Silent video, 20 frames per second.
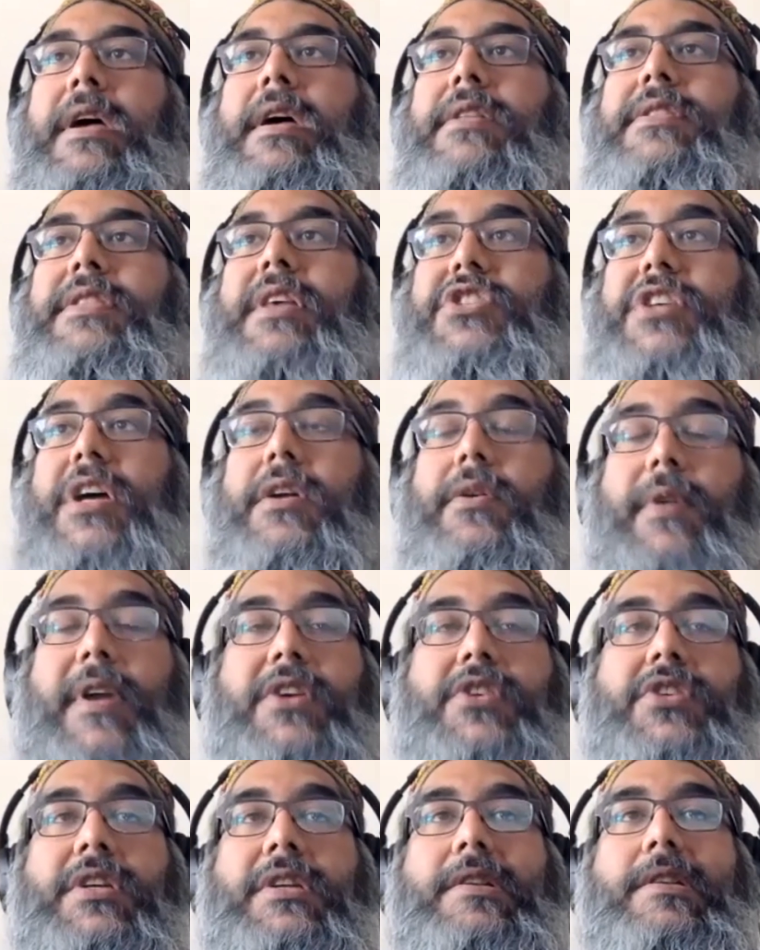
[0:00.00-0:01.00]
the
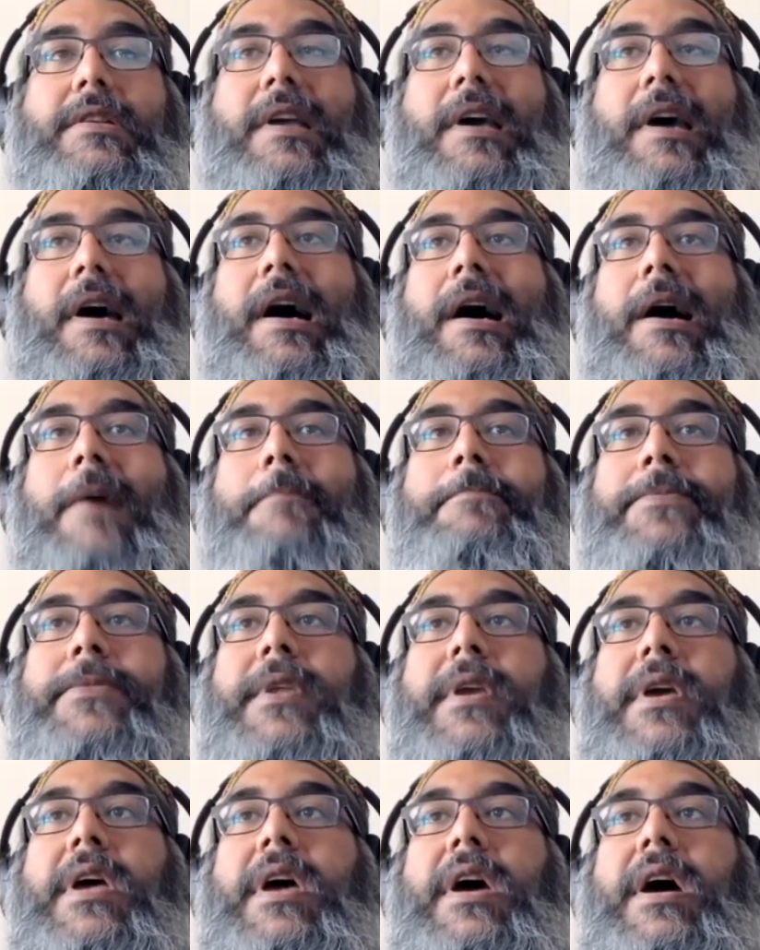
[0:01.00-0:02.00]
generation
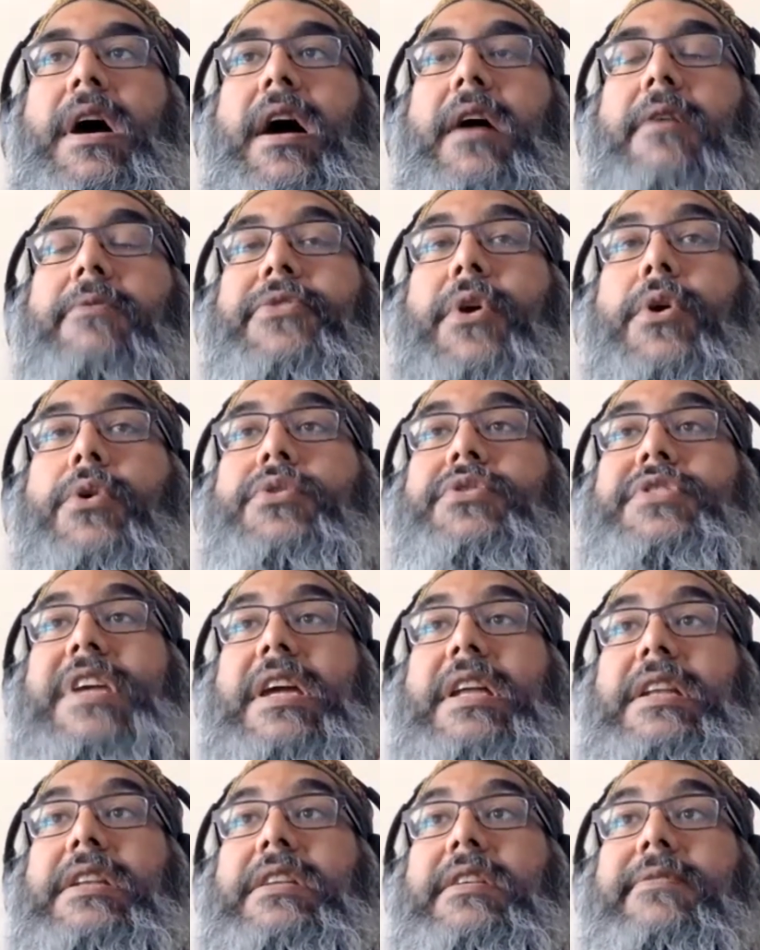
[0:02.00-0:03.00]
of those
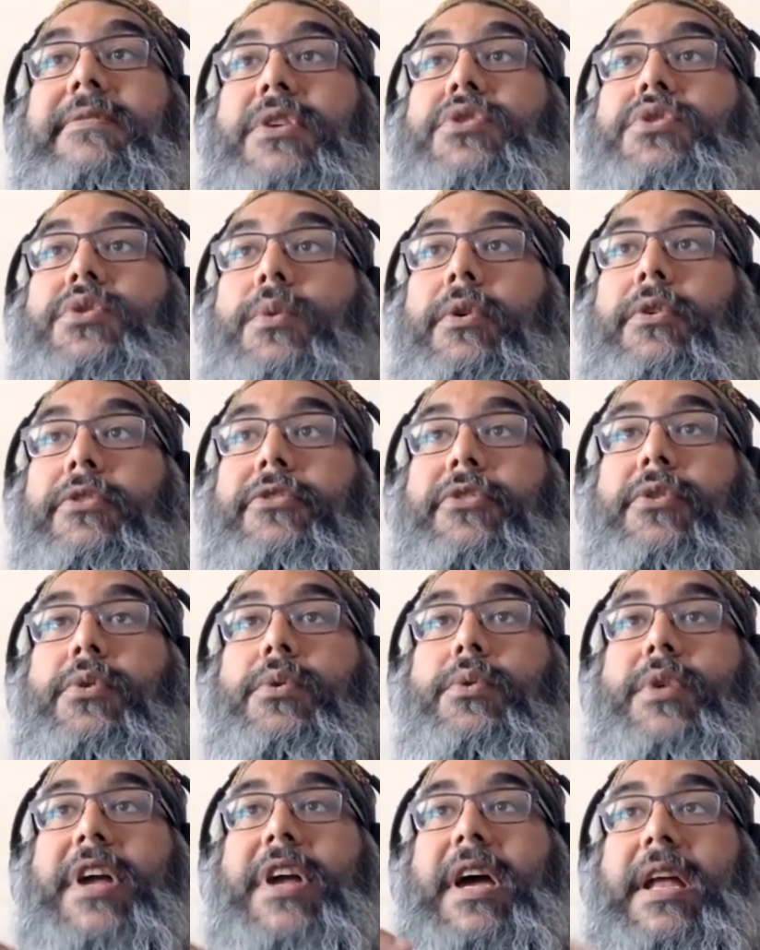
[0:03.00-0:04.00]
individuals
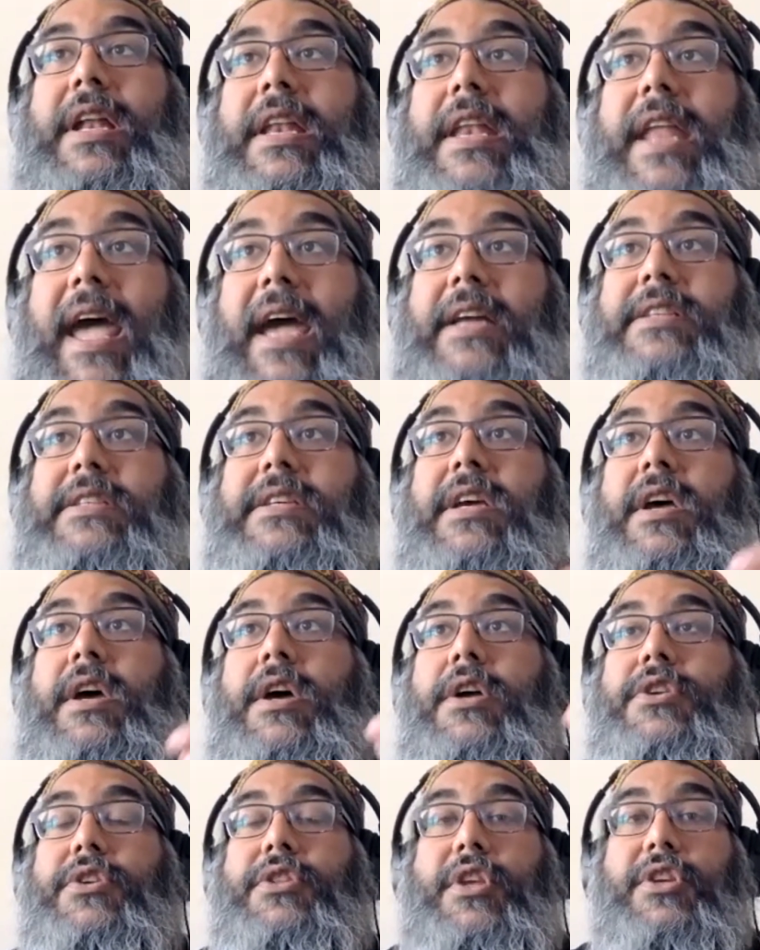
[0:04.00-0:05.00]
who connect
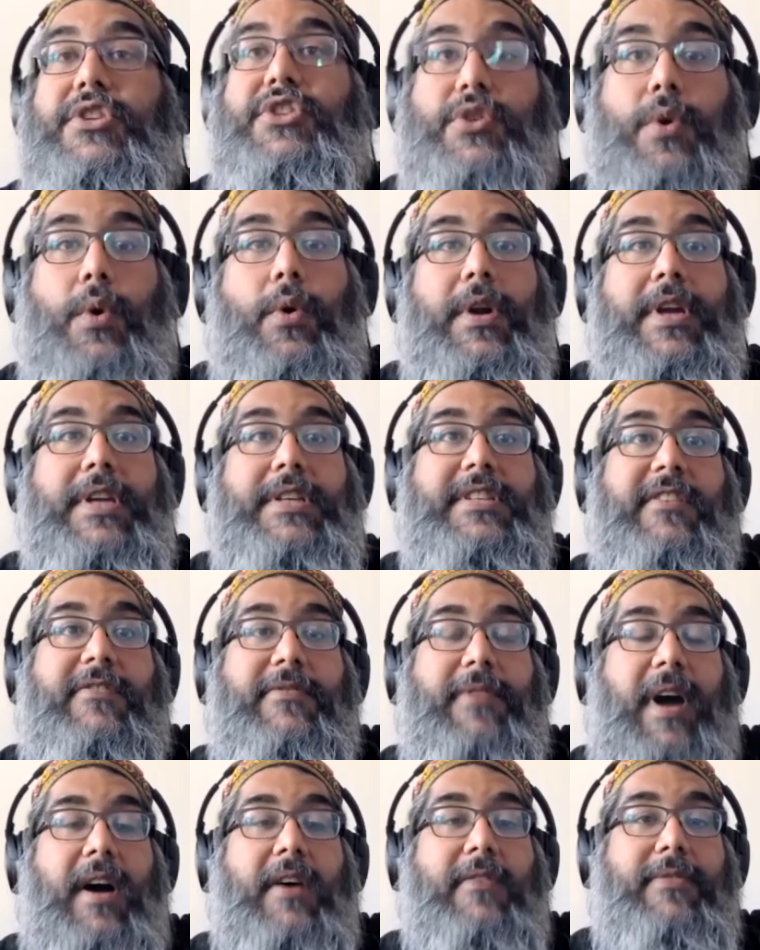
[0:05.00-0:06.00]
to the stories
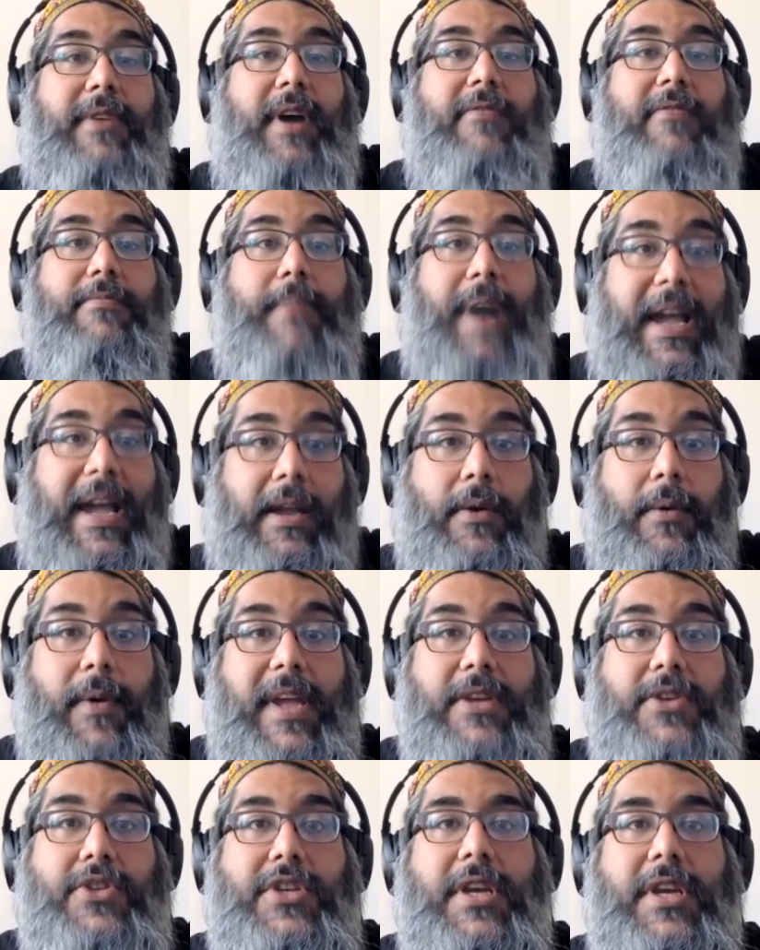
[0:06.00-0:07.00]
of
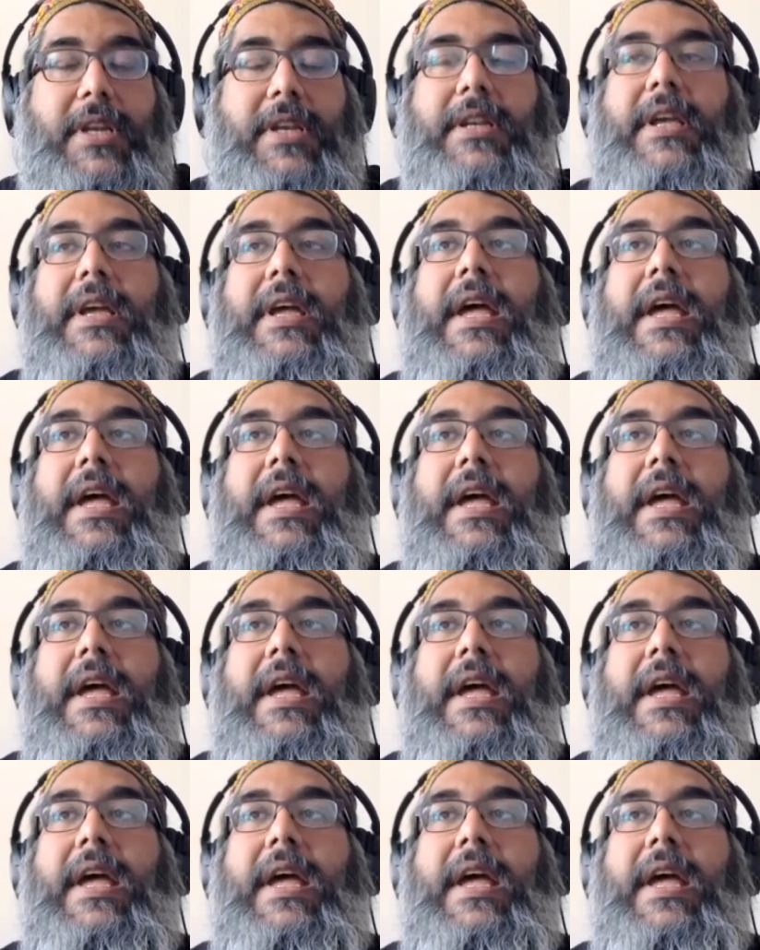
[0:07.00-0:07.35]
migration